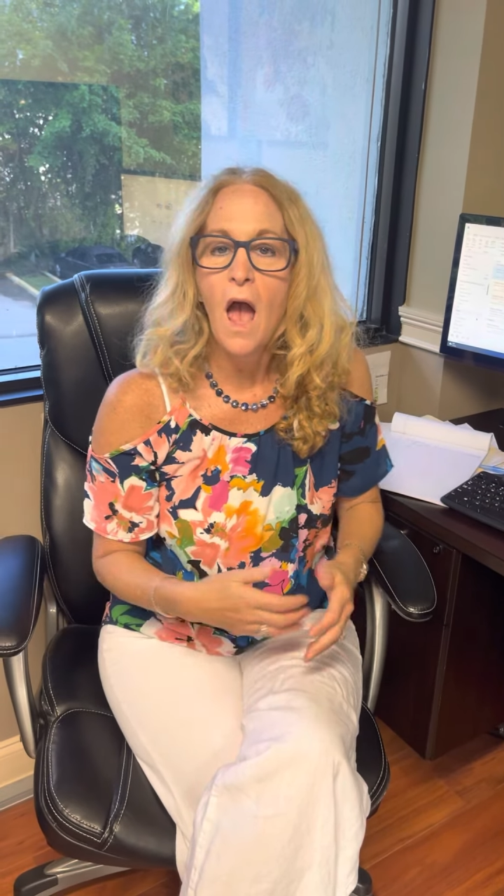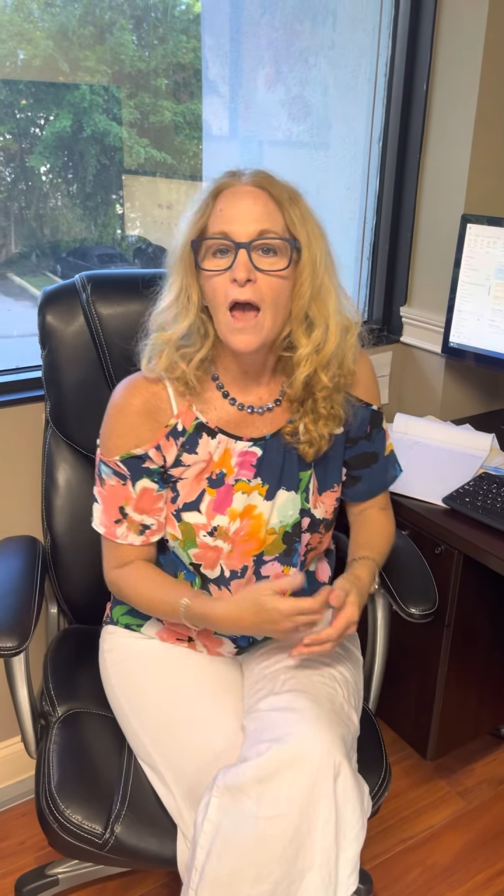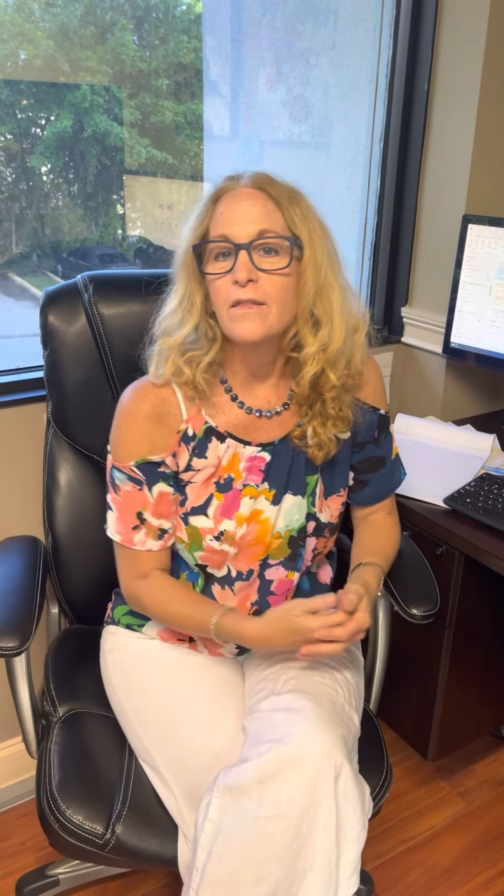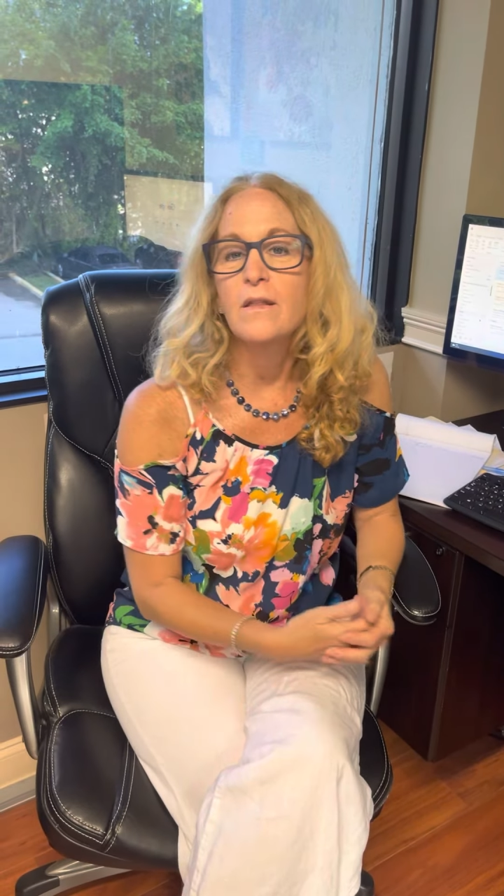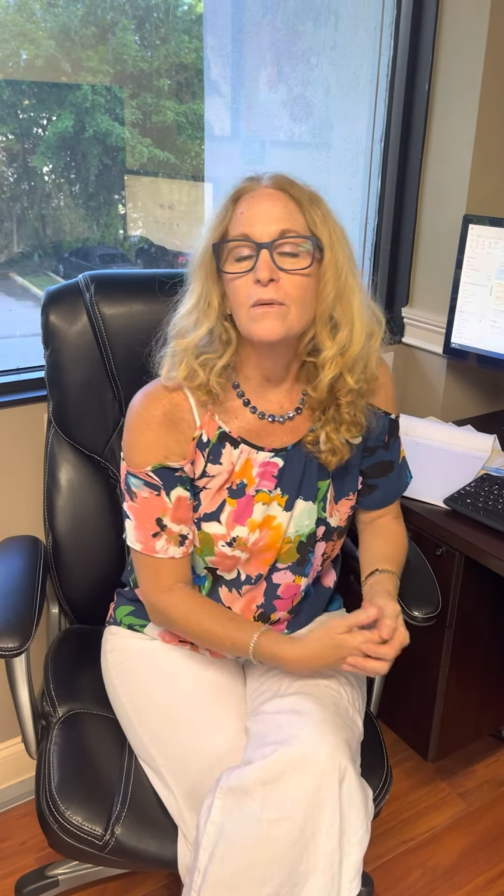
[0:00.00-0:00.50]

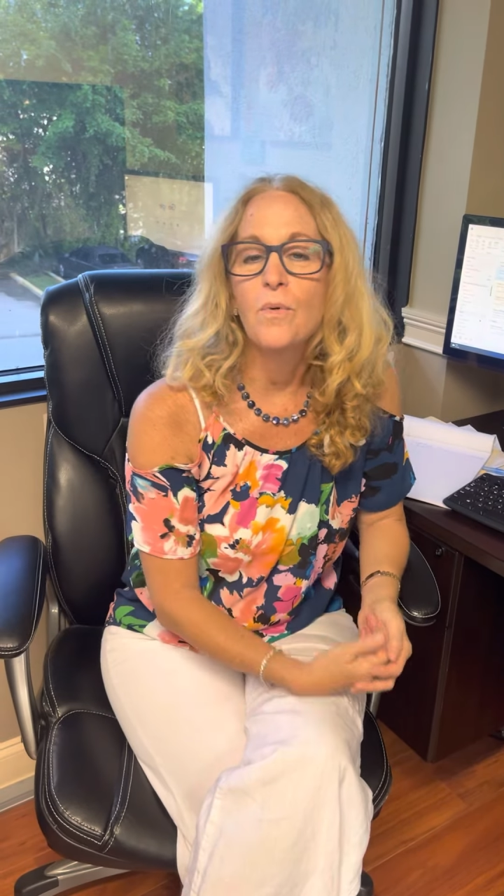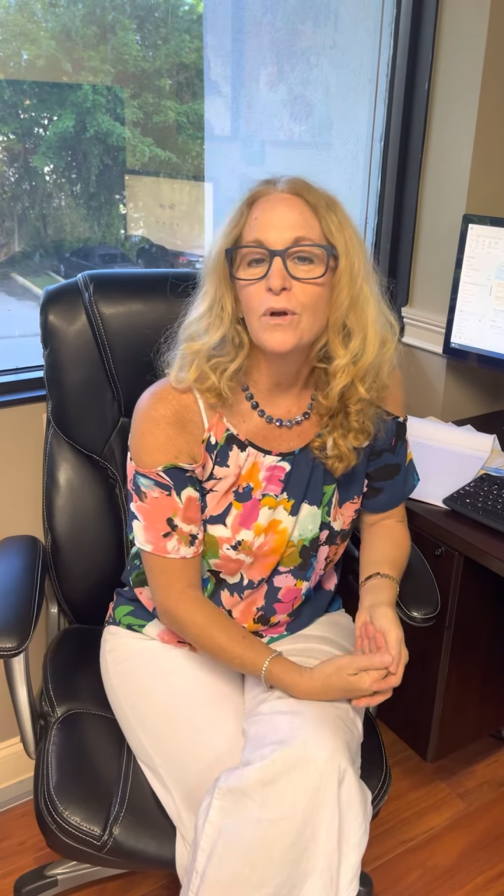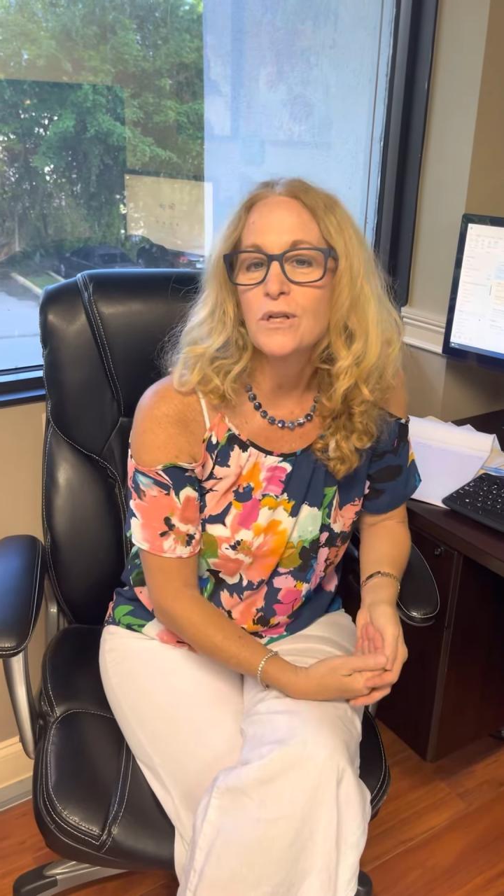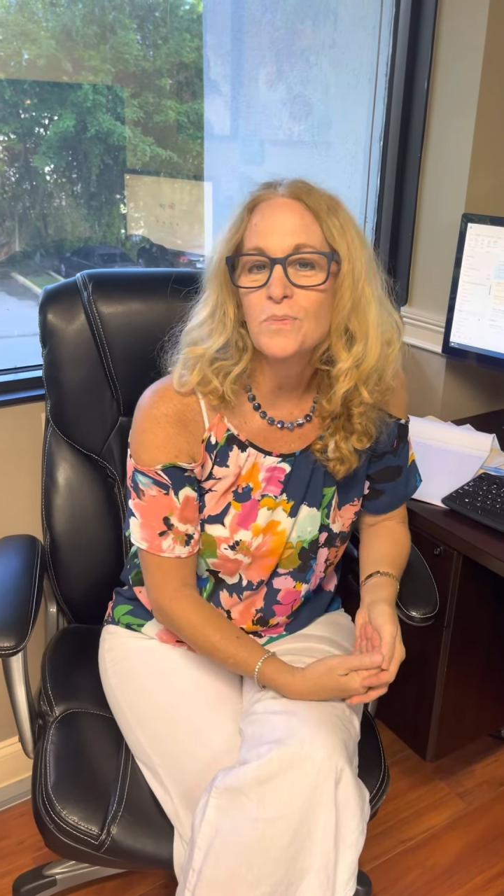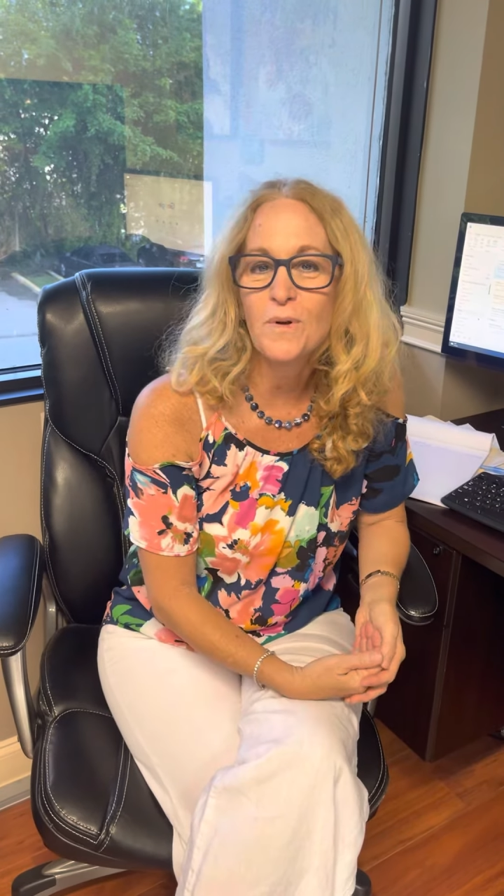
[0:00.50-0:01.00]
And then the
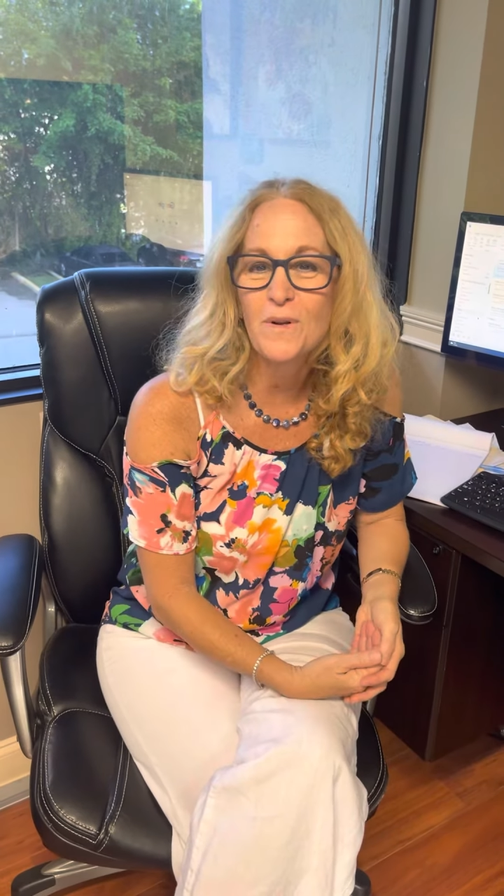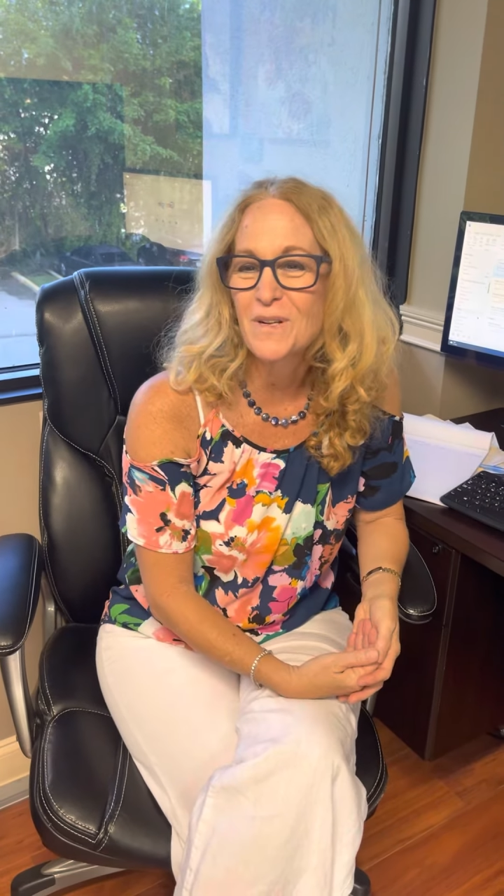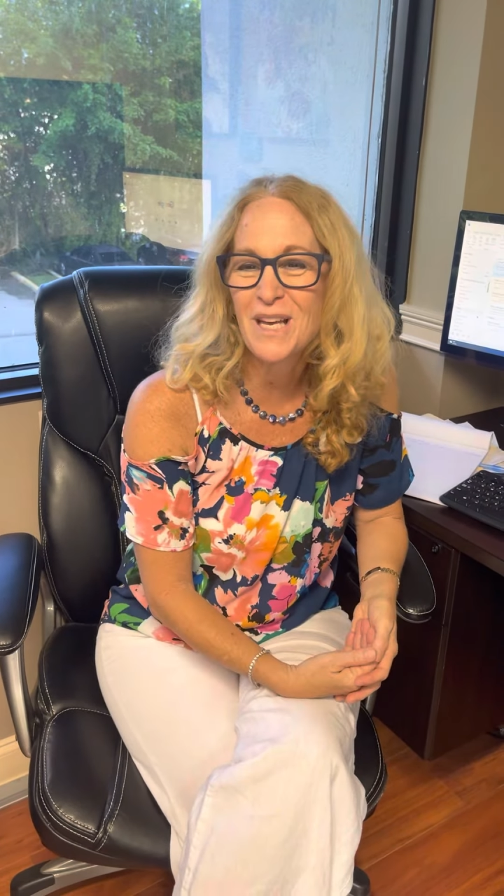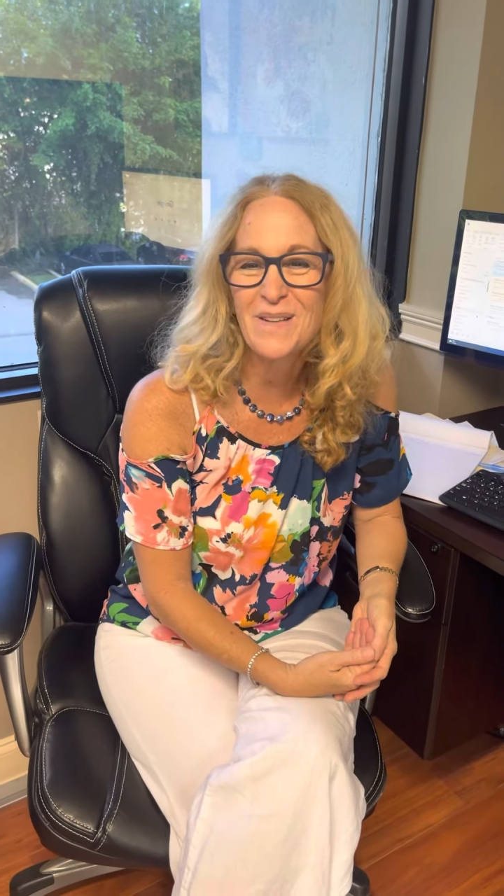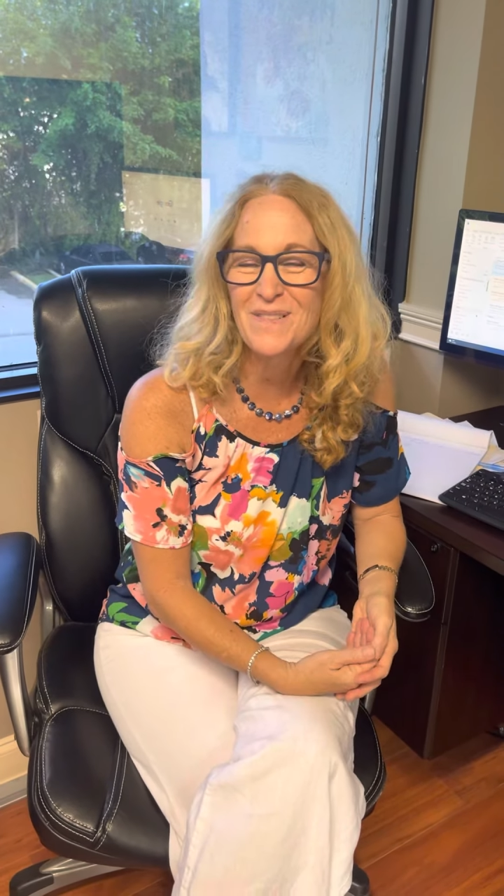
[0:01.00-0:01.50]
mortgage broker
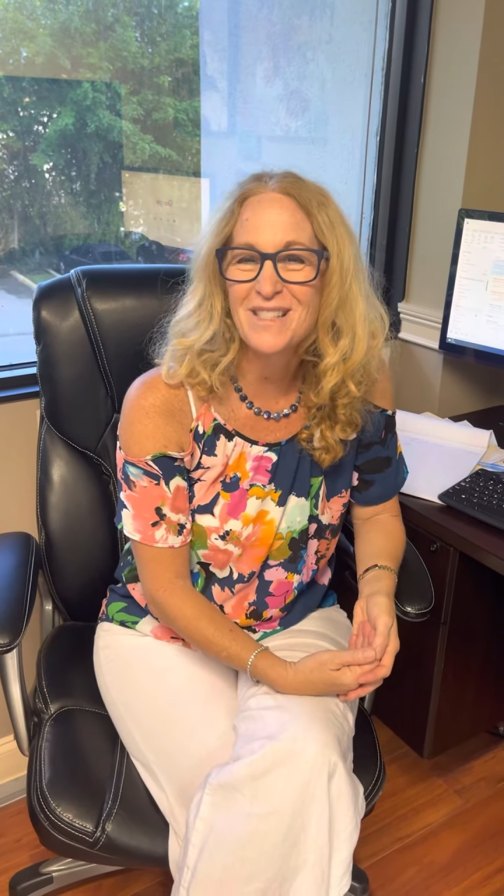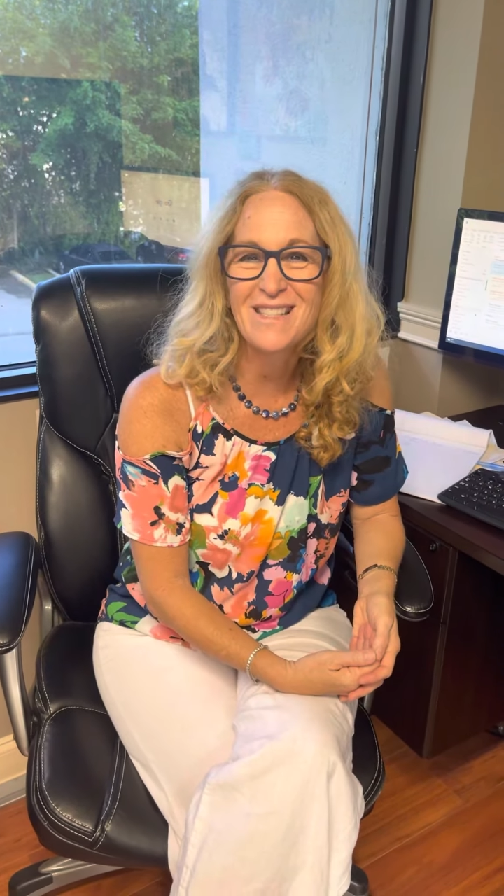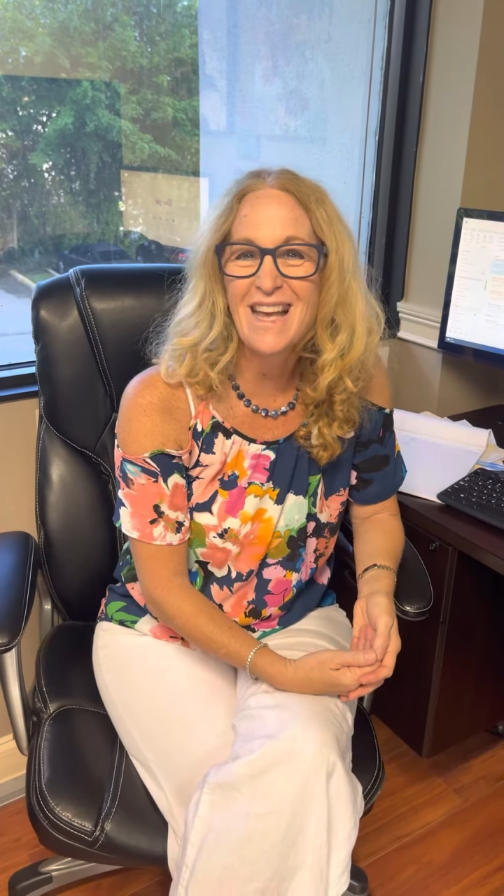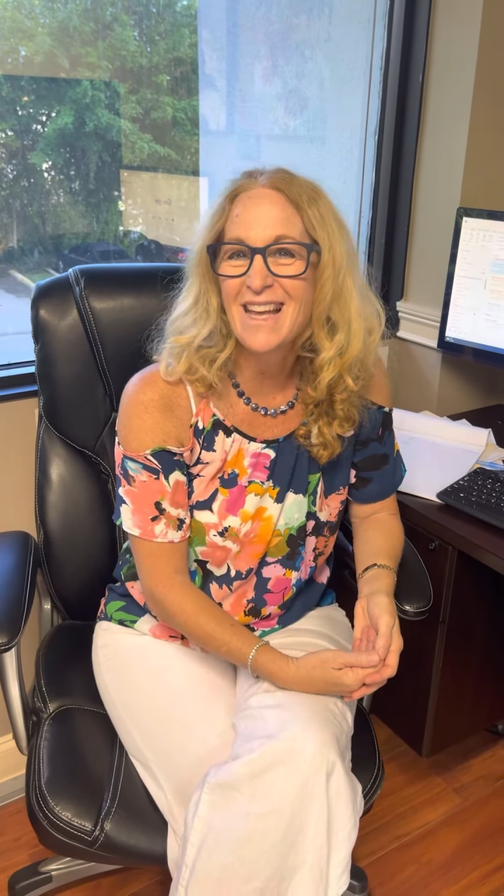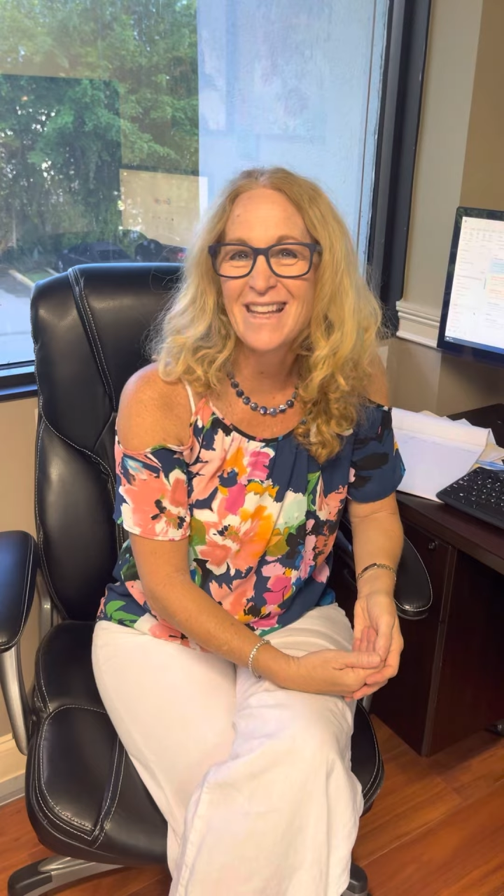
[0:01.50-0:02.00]
keeps
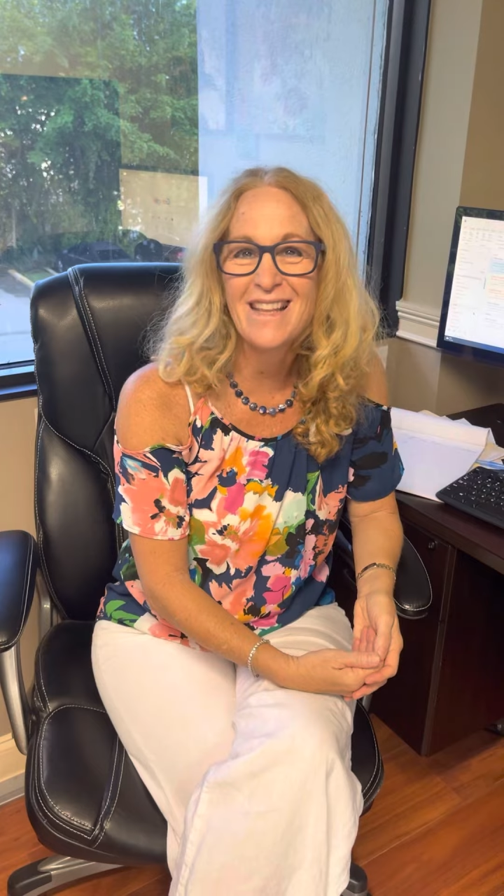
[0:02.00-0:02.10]
saying